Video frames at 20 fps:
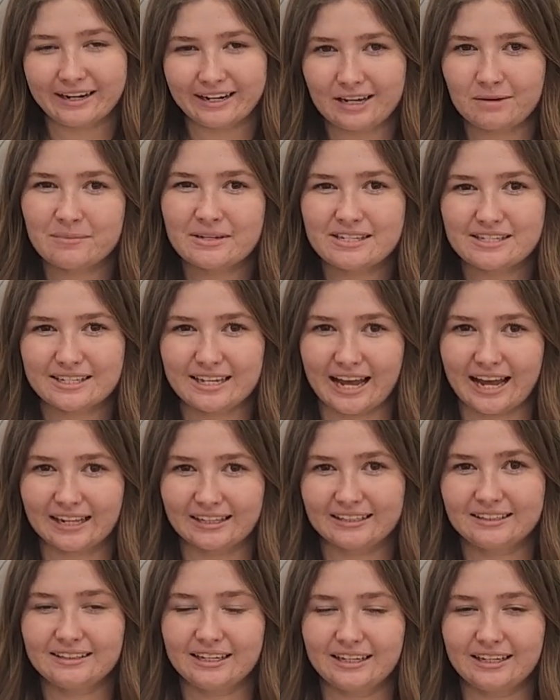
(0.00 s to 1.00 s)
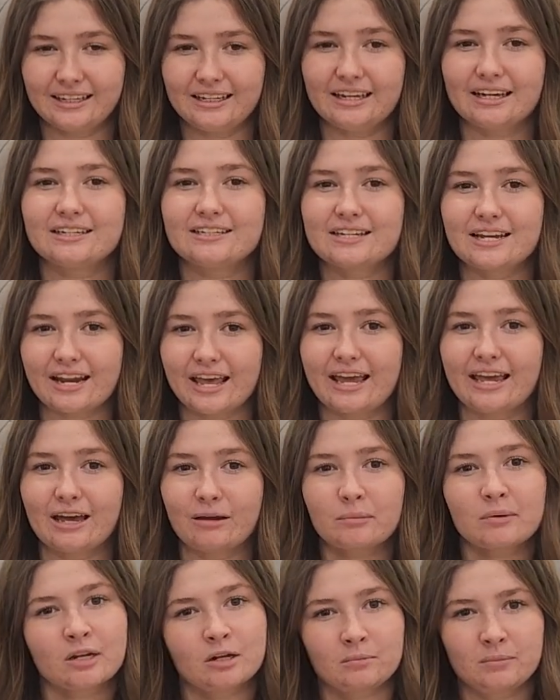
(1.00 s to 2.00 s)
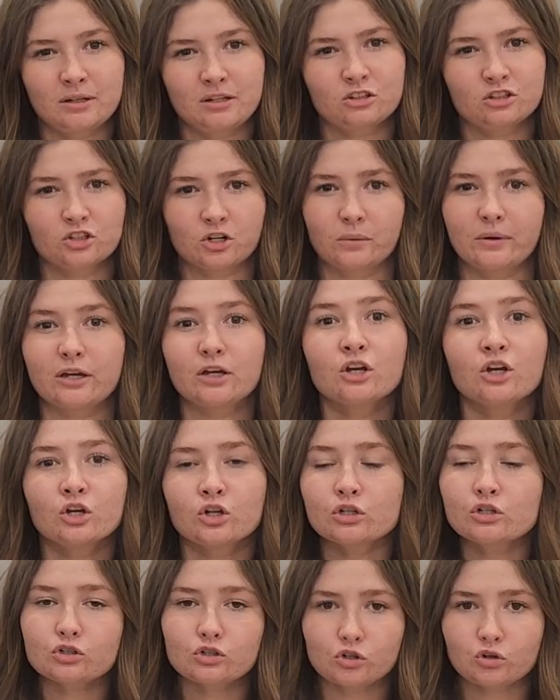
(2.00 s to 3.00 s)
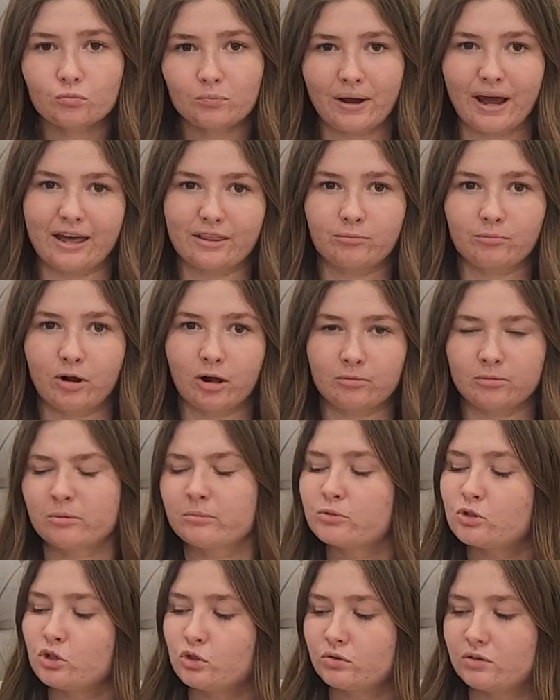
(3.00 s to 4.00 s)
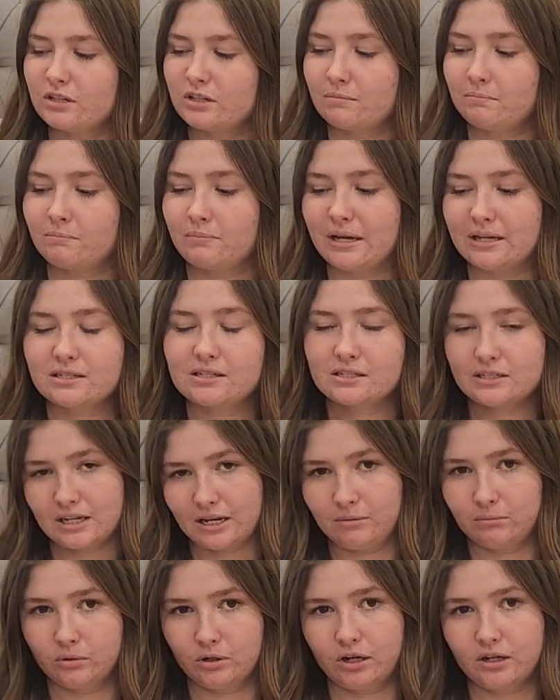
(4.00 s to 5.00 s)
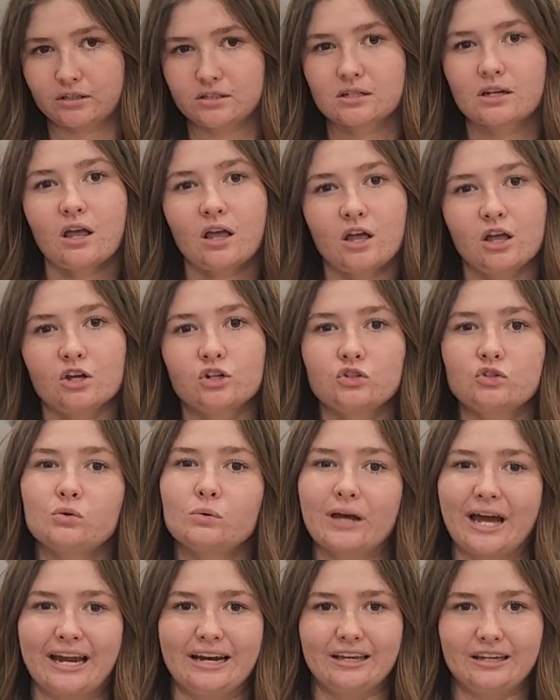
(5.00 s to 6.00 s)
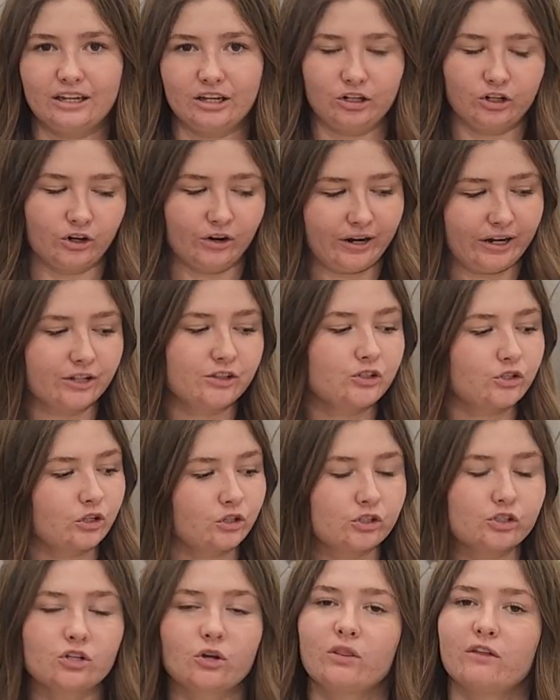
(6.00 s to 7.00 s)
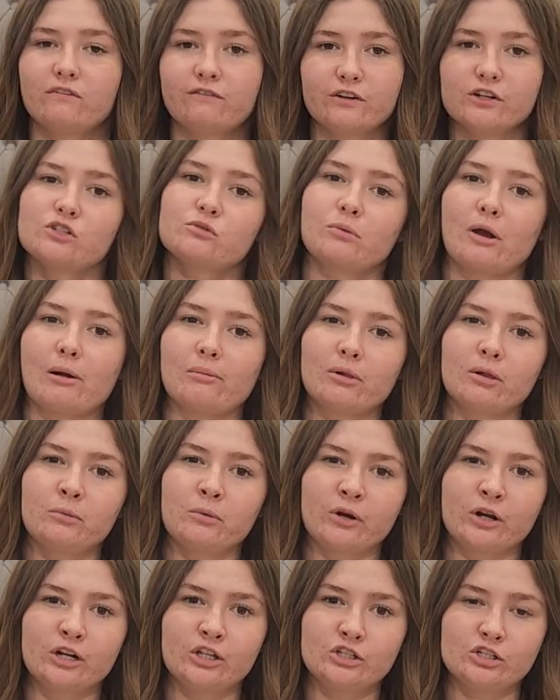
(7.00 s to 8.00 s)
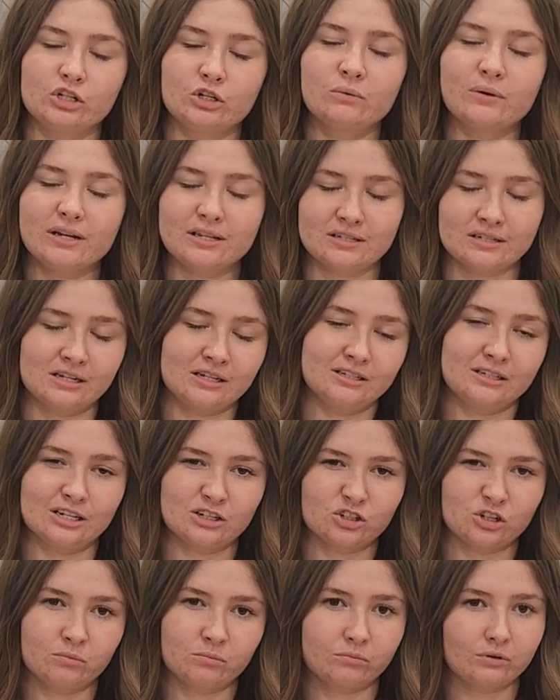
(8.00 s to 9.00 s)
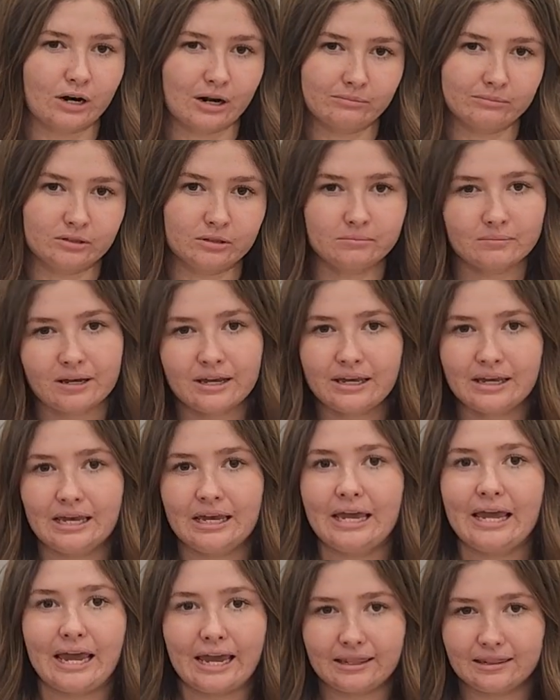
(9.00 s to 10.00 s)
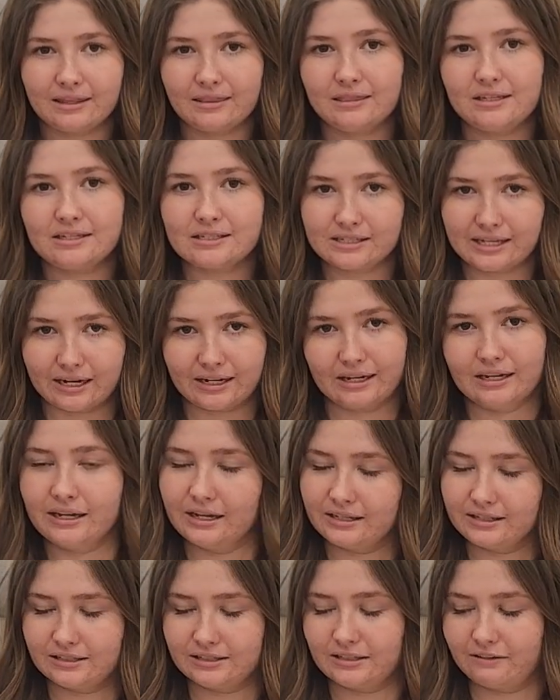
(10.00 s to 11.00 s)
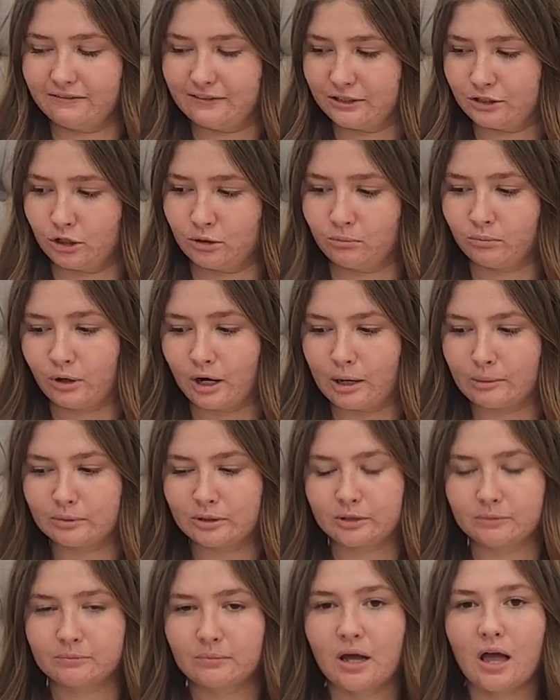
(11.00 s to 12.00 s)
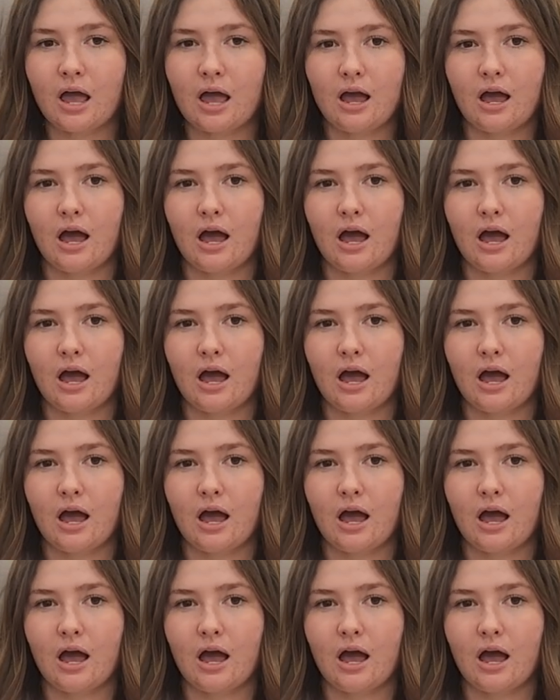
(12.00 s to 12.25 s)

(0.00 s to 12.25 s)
my name is Callie Lindy, and today I'm going to be showing two math problems using base 10 blocks to kind of get your answer. So the first problem we're going to do is an addition problem, and then the second is a division problem.